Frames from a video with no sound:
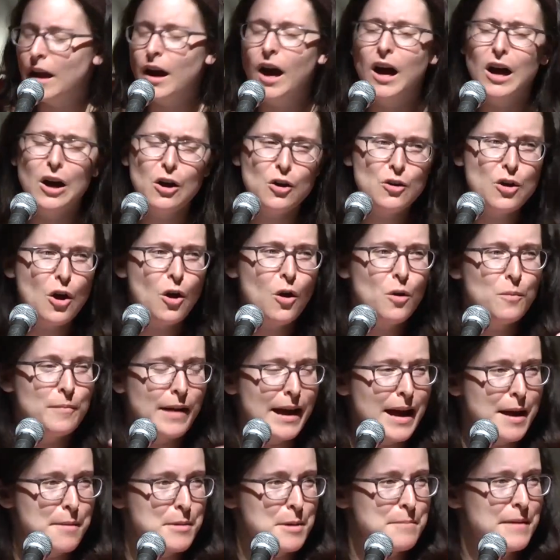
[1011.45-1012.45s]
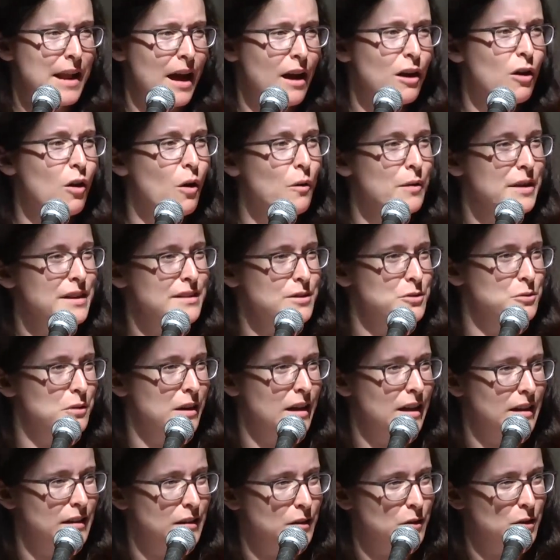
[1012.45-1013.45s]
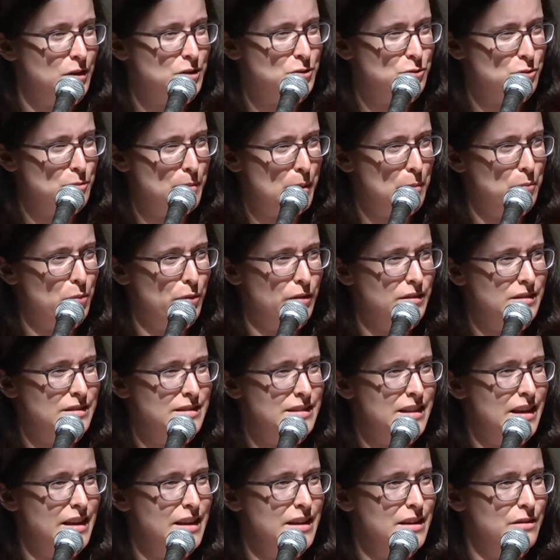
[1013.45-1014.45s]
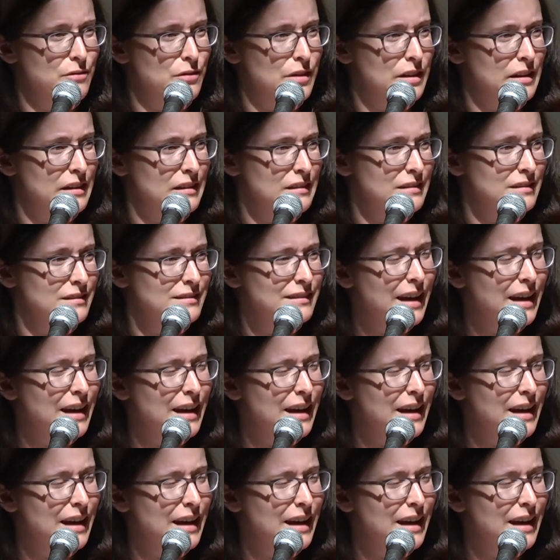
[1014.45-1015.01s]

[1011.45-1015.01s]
Oh no, Mom, I'm not going to a Holocaust Remembrance Day evening.